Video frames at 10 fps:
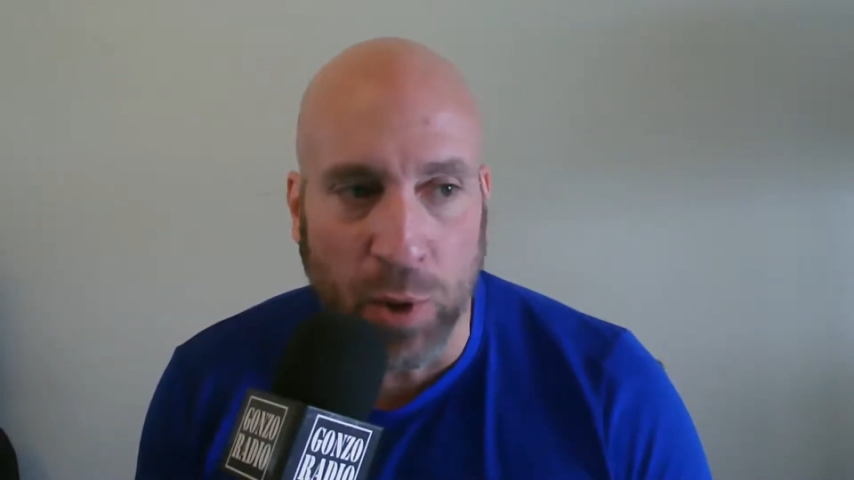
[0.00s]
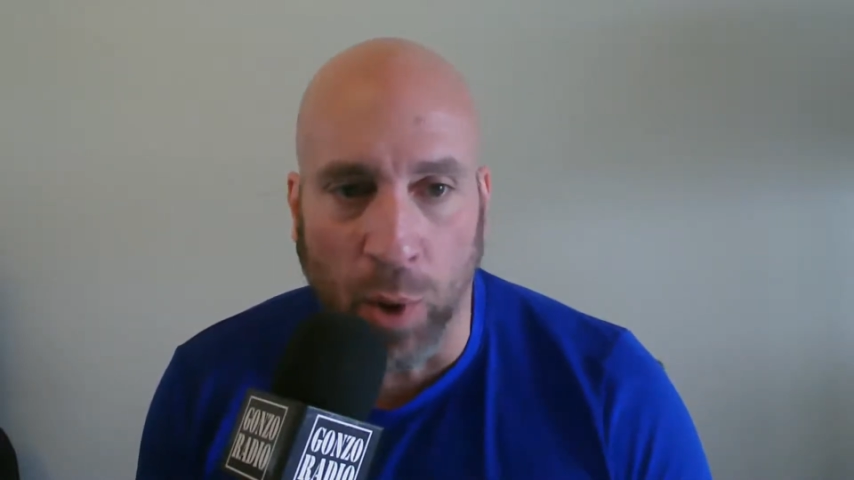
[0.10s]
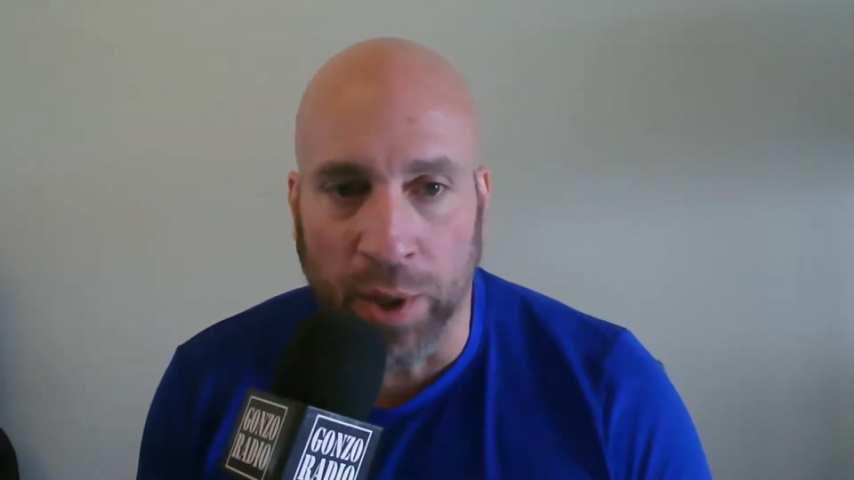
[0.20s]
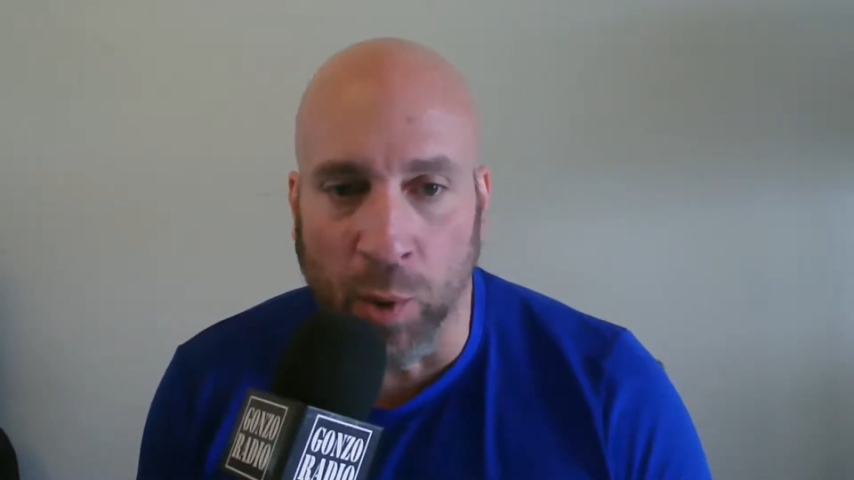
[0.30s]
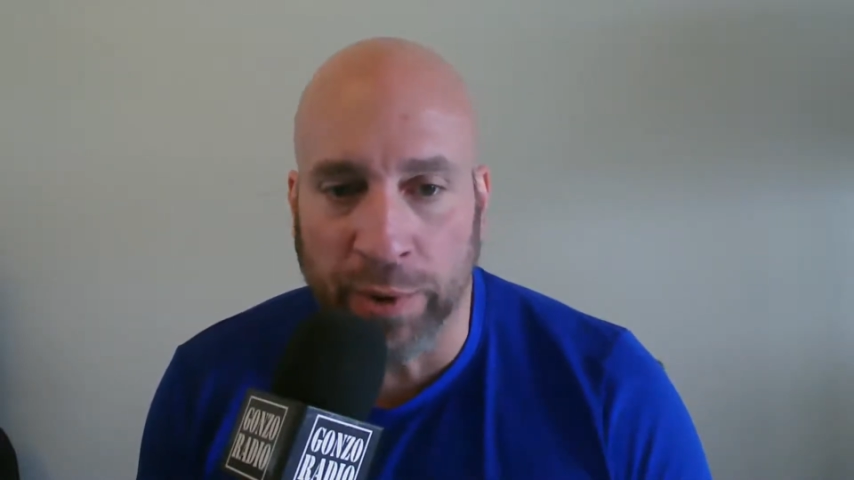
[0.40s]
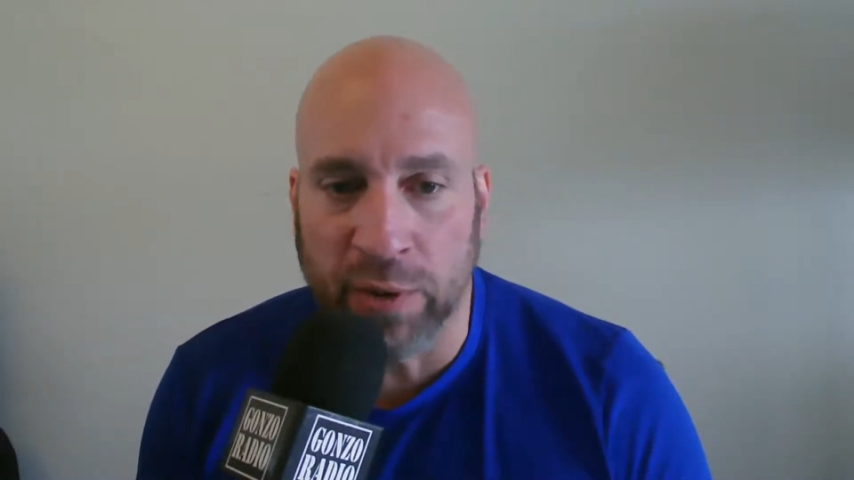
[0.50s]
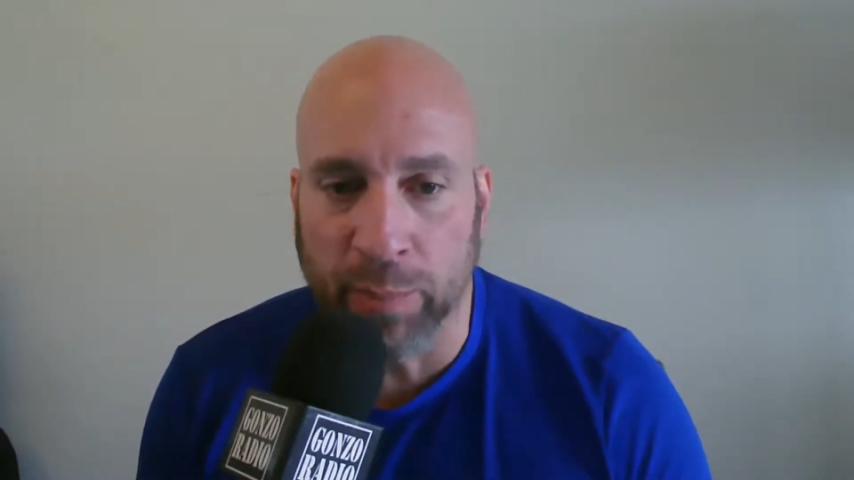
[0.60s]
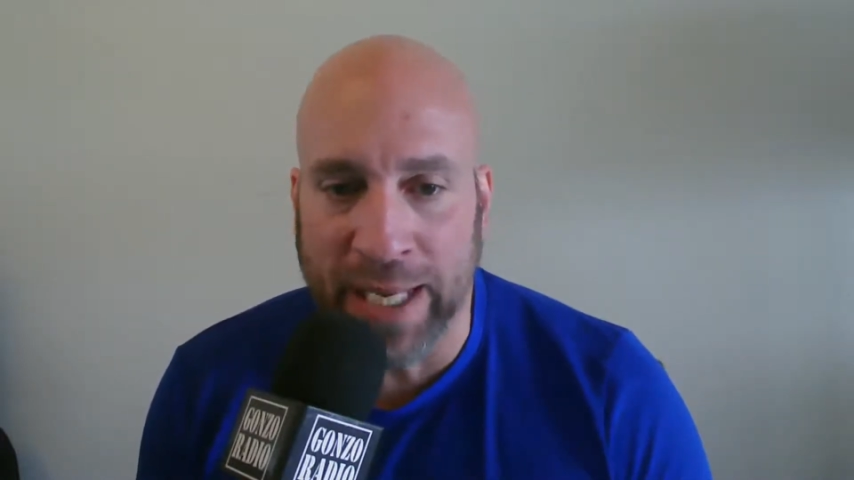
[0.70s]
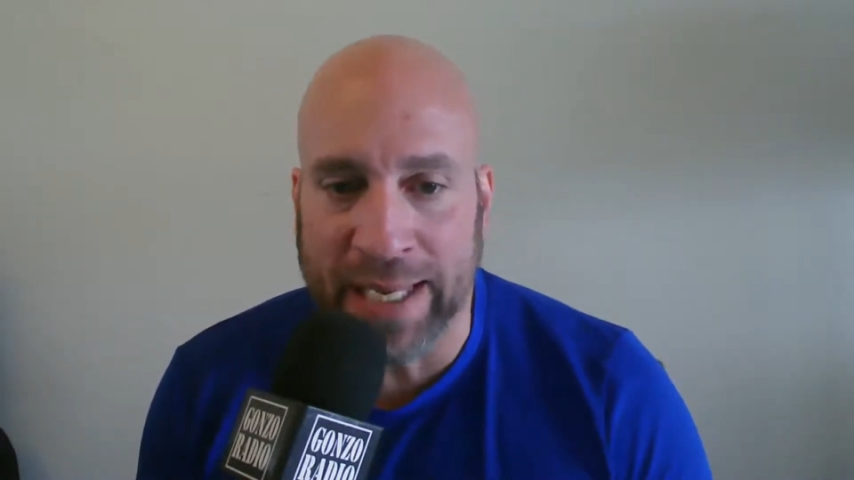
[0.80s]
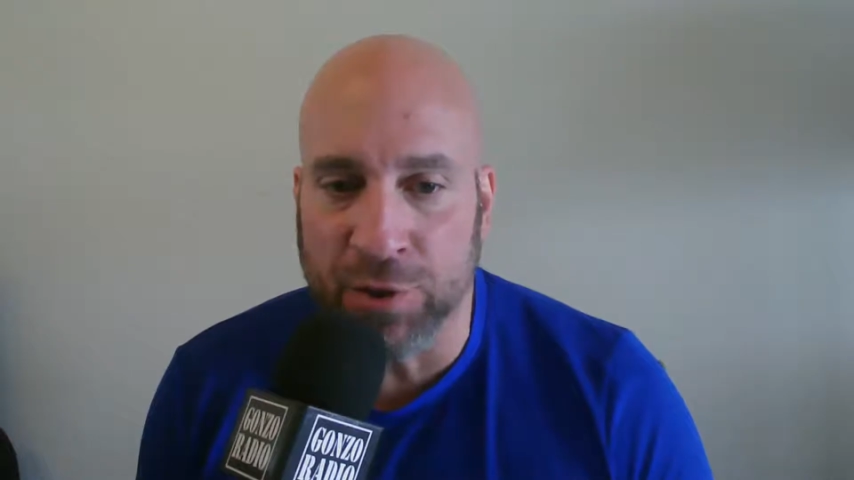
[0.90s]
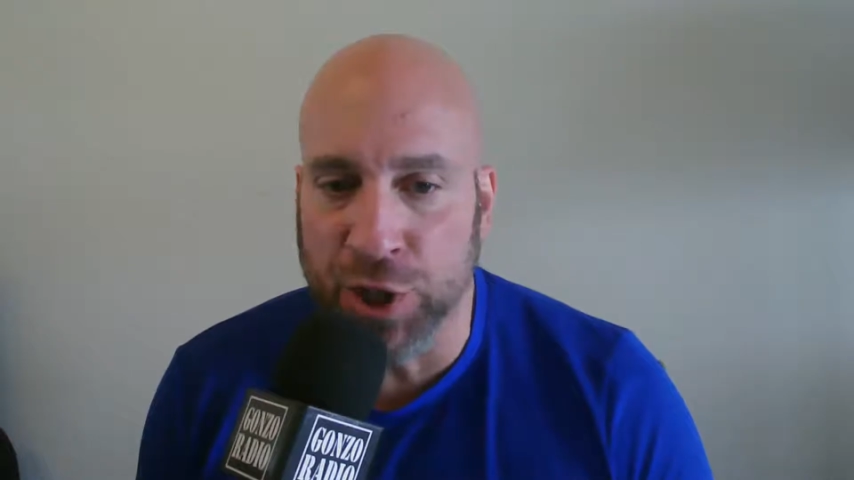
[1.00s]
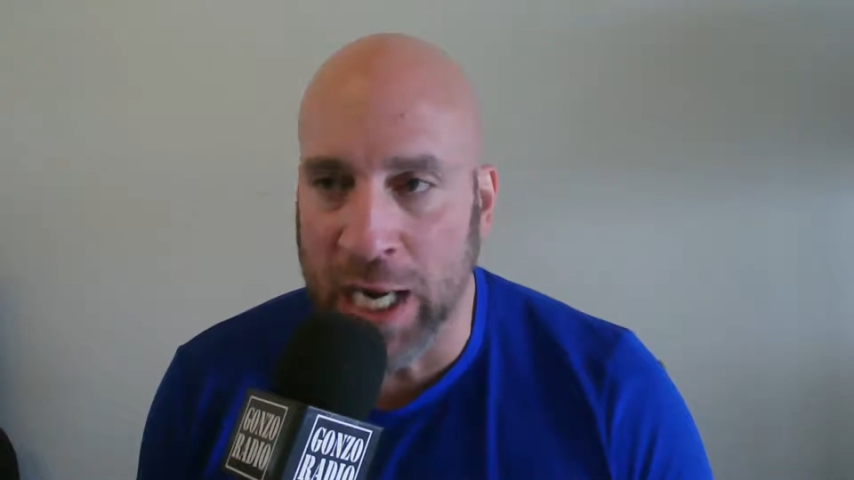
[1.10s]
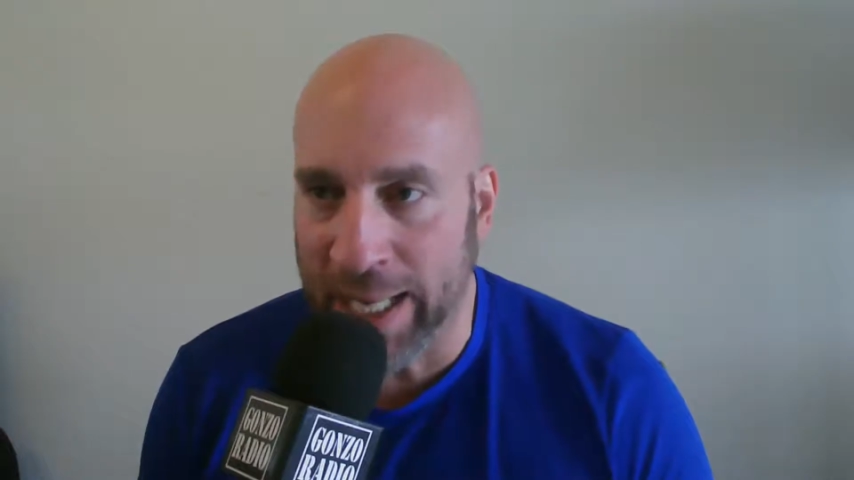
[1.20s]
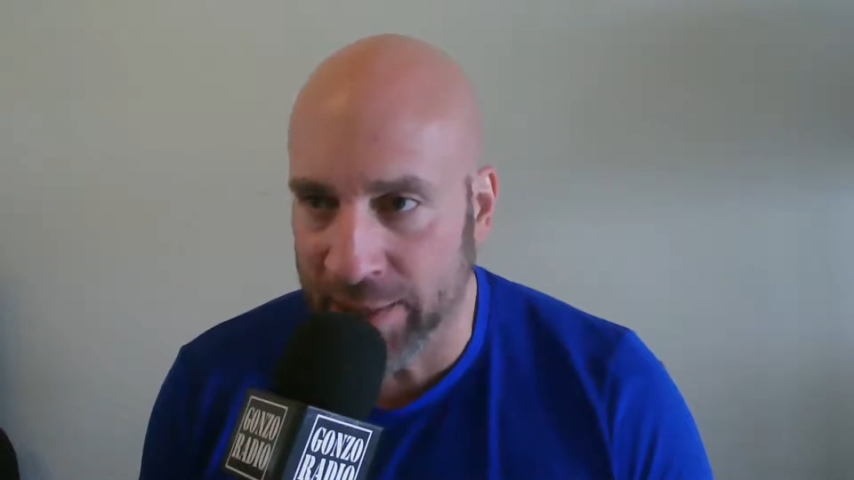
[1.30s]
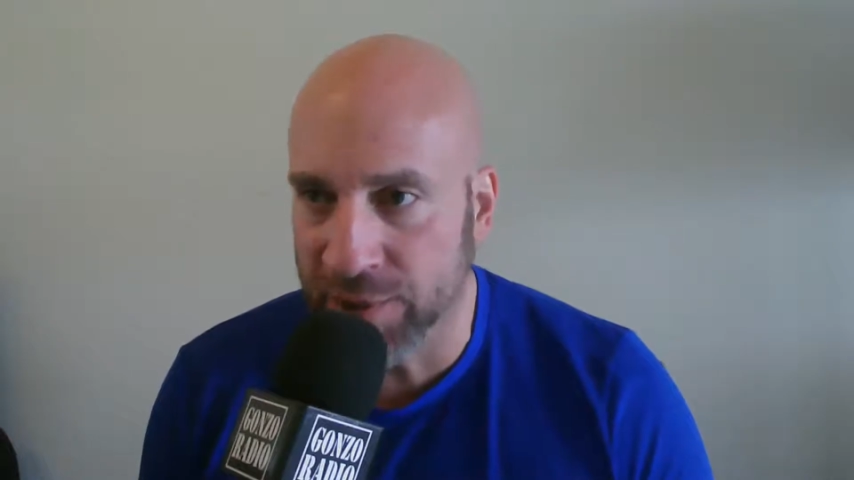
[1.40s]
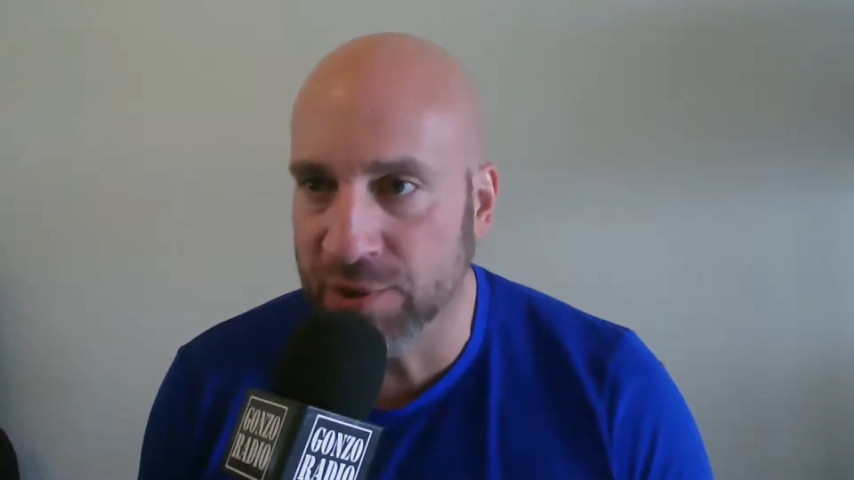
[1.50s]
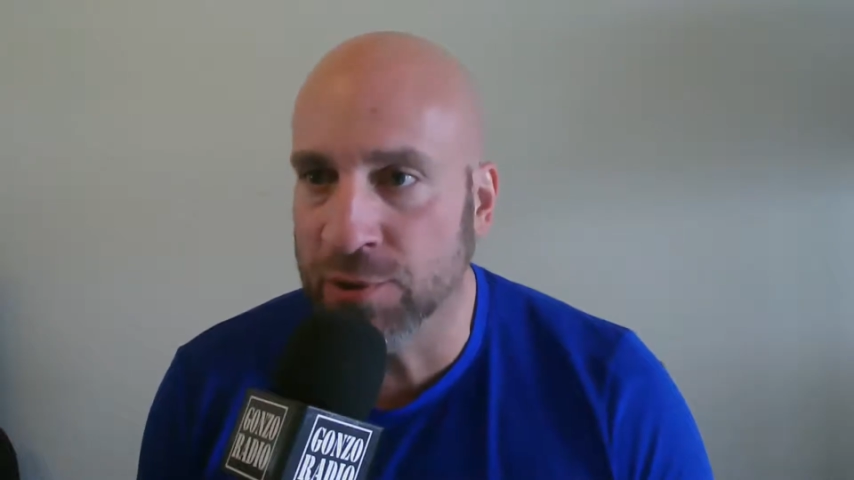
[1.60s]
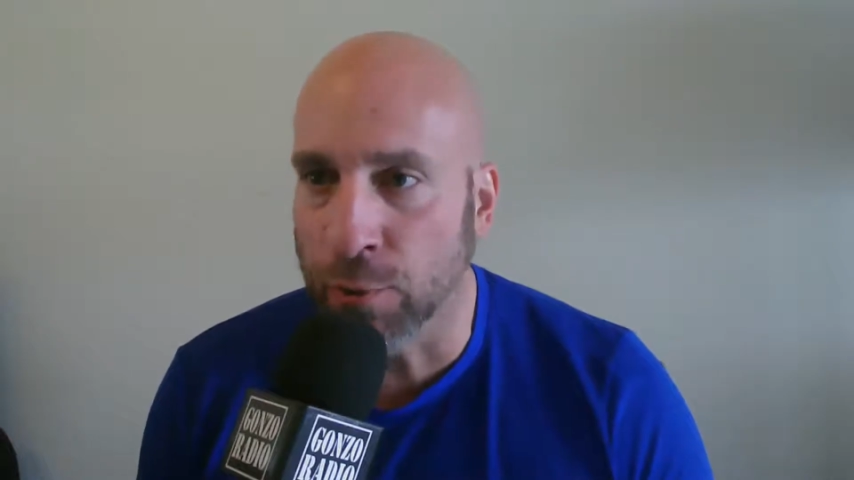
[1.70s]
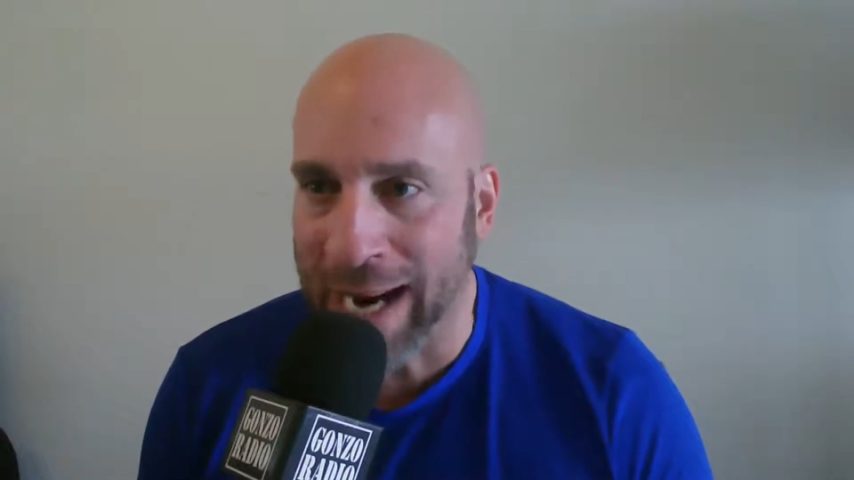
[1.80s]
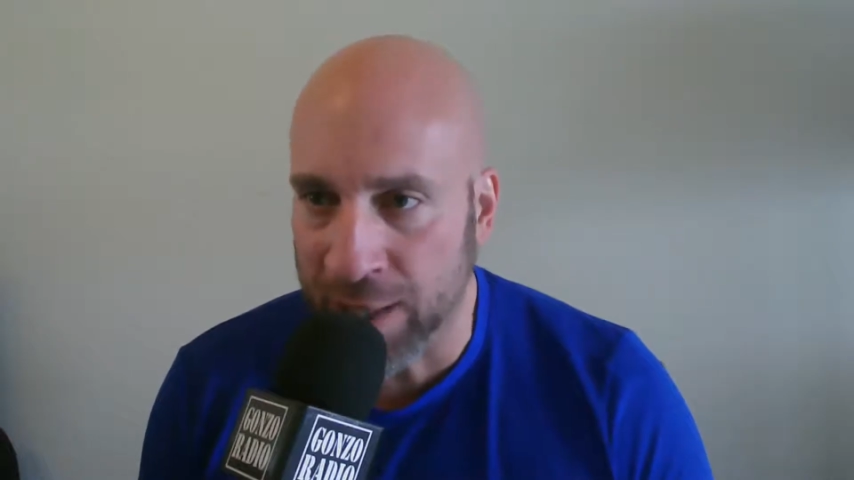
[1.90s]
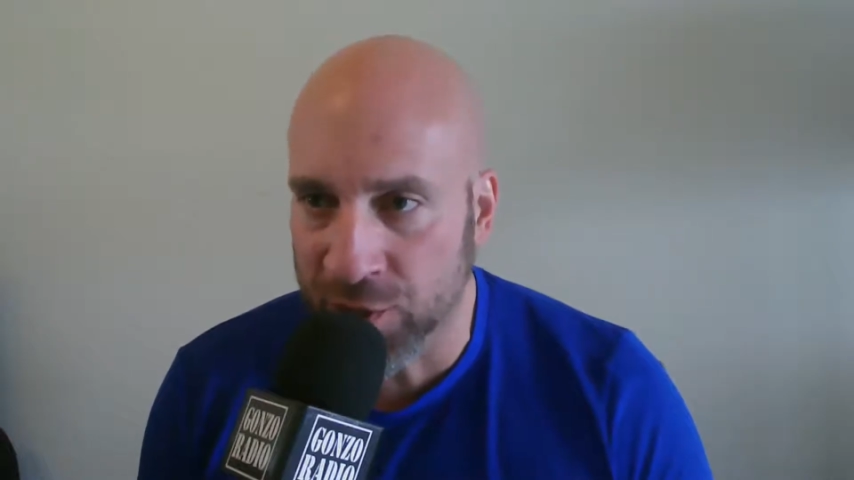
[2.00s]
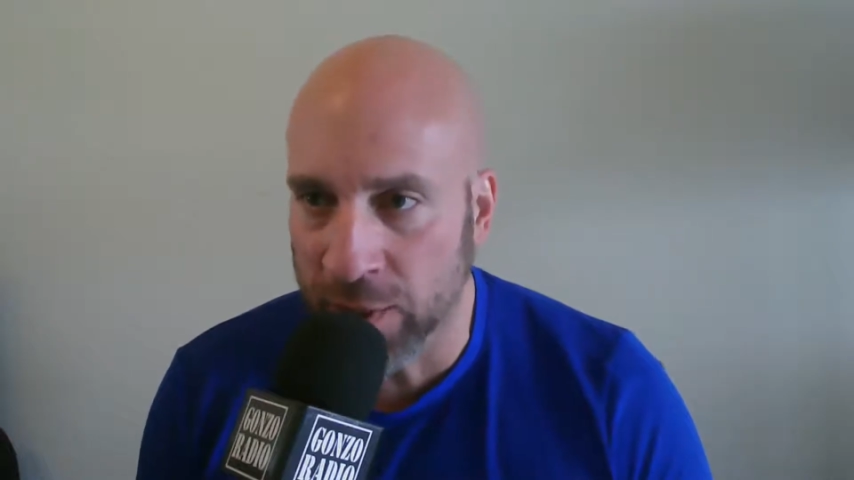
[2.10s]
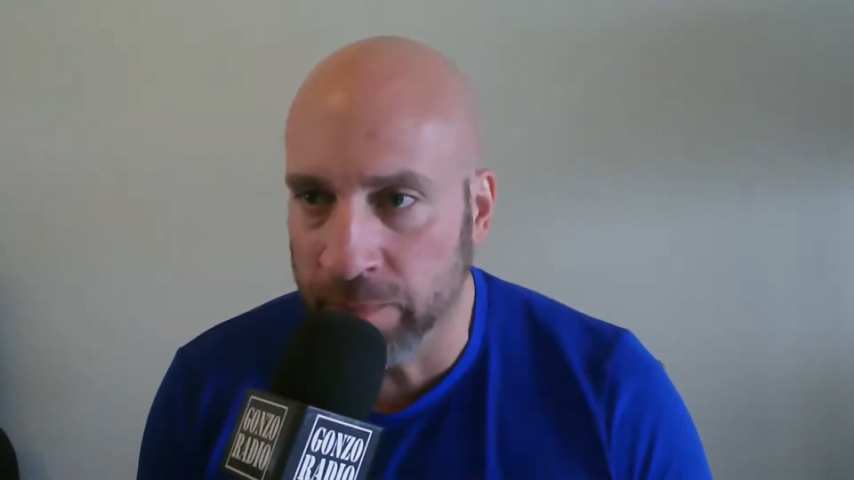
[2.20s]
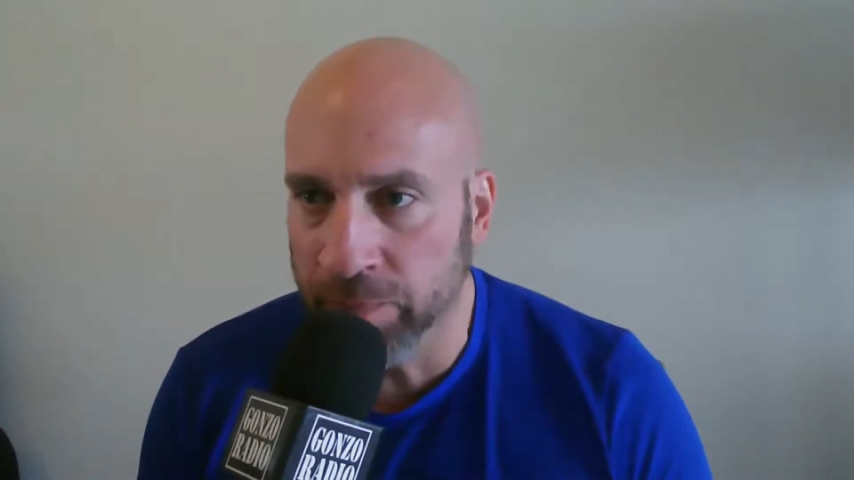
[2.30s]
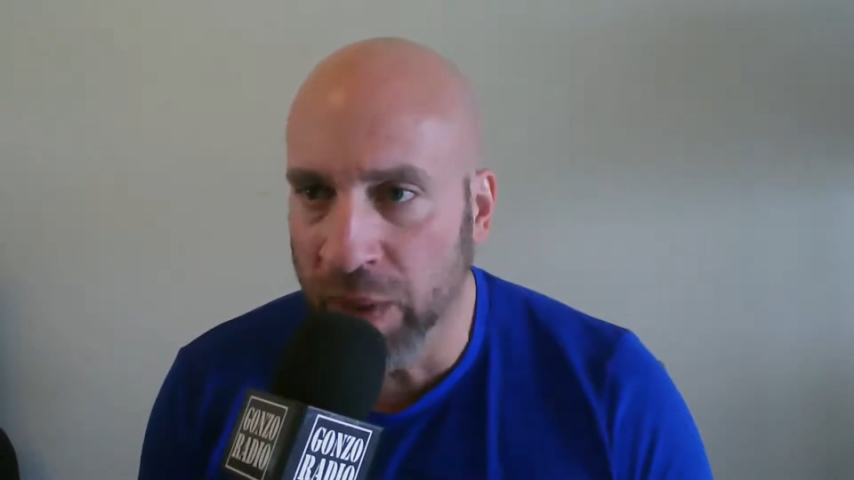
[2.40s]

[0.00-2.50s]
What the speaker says: are going to be in Giannis's direction.